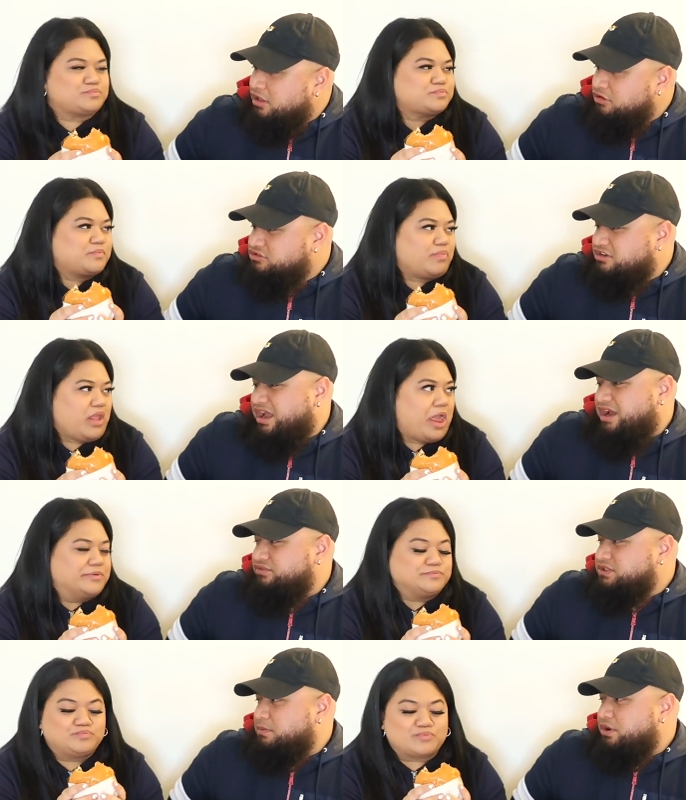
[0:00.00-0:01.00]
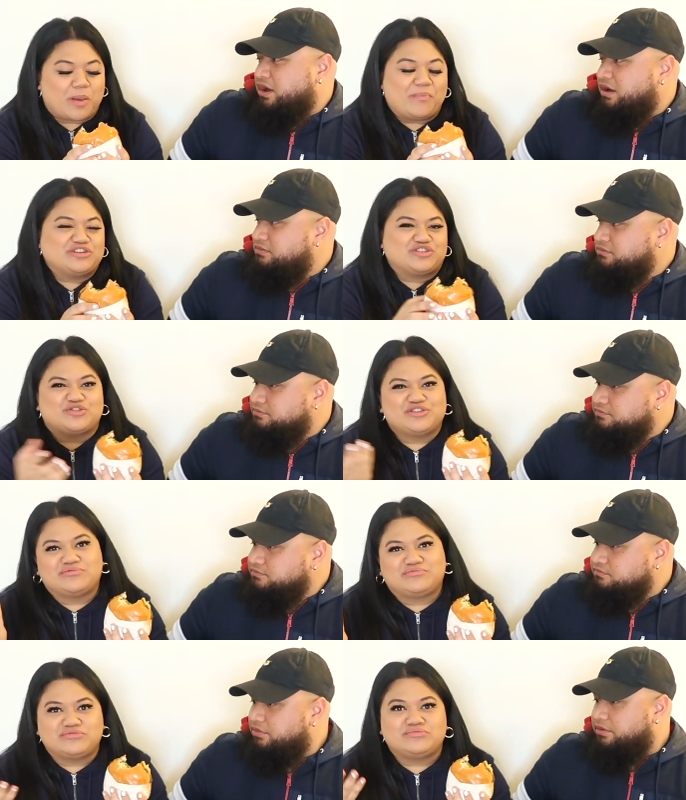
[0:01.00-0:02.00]
Speaker 1: It looks like an average burger.
Speaker 2: But it's a
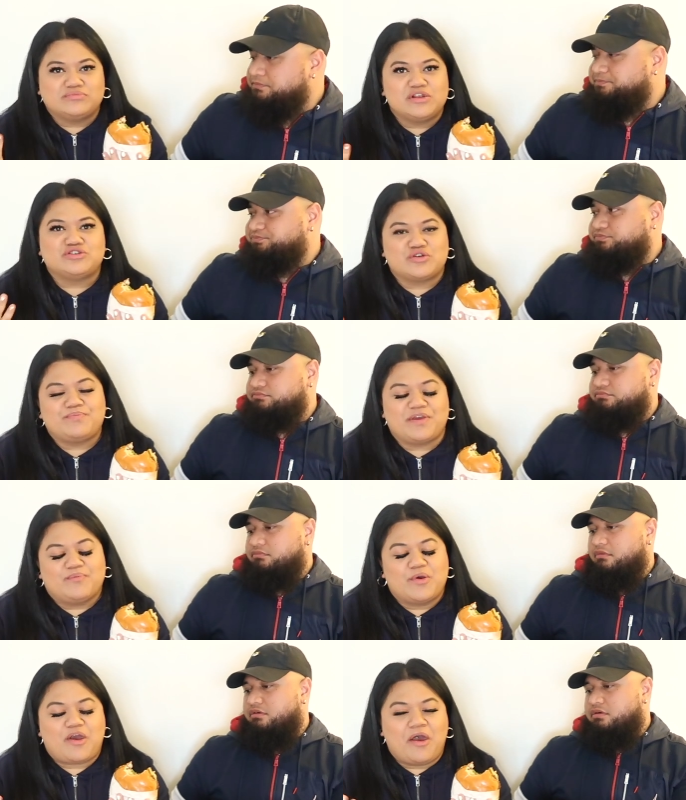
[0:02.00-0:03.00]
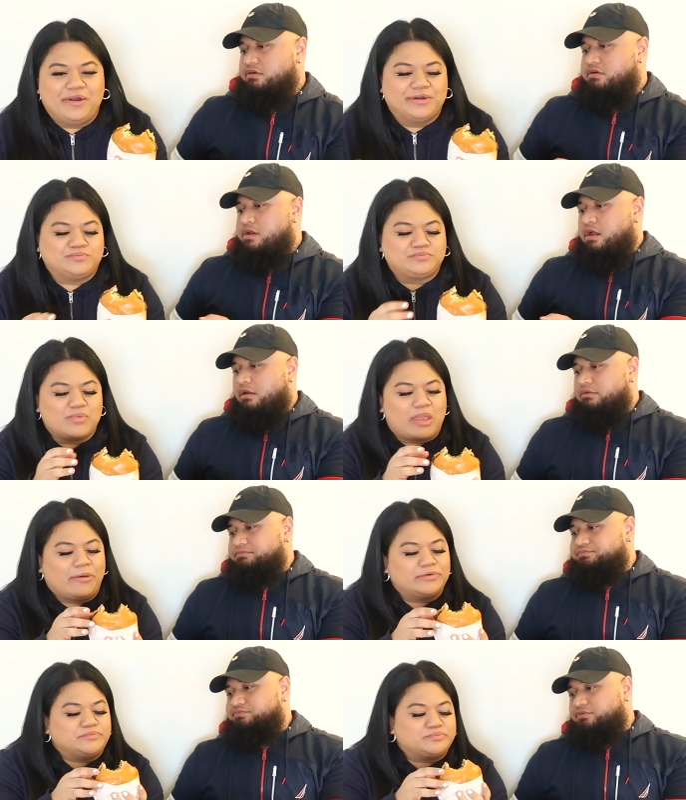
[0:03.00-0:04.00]
good... It's a good beef burger.
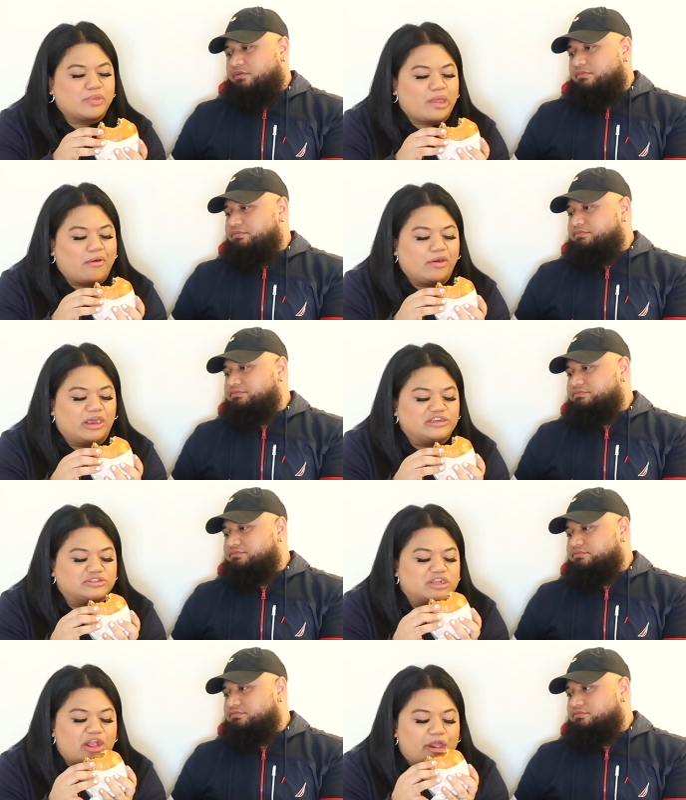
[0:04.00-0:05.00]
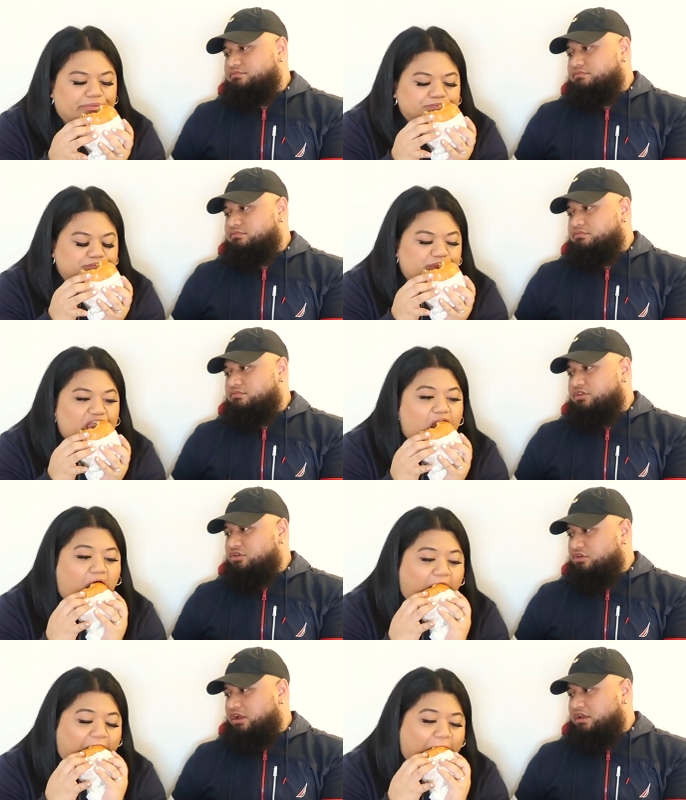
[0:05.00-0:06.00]
Oh, actually, I like it.
Speaker 1: You
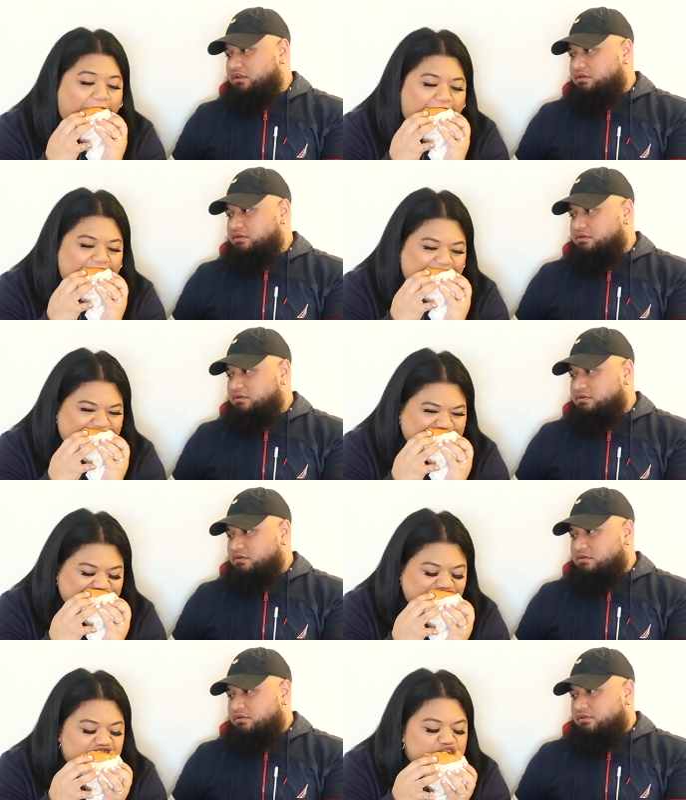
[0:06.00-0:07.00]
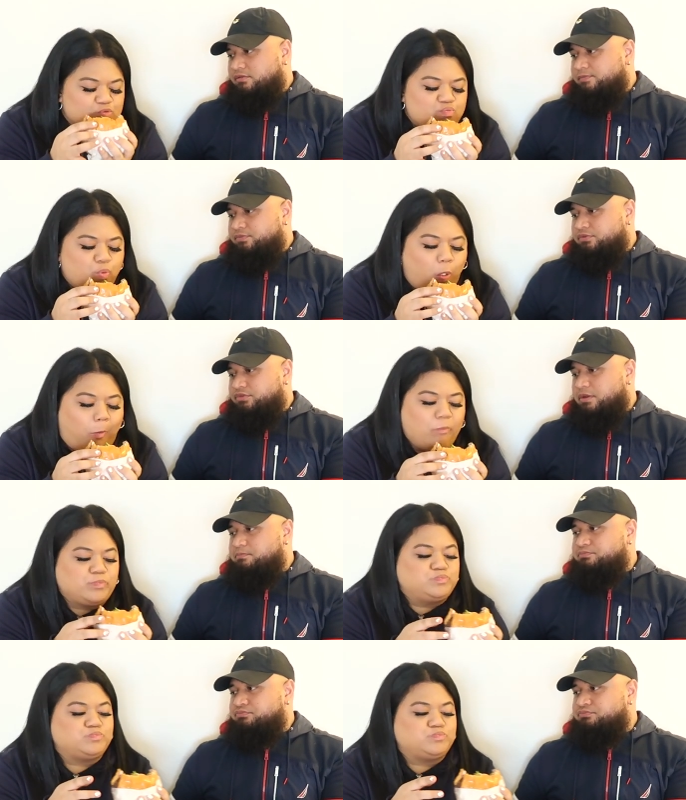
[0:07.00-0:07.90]
do like it? They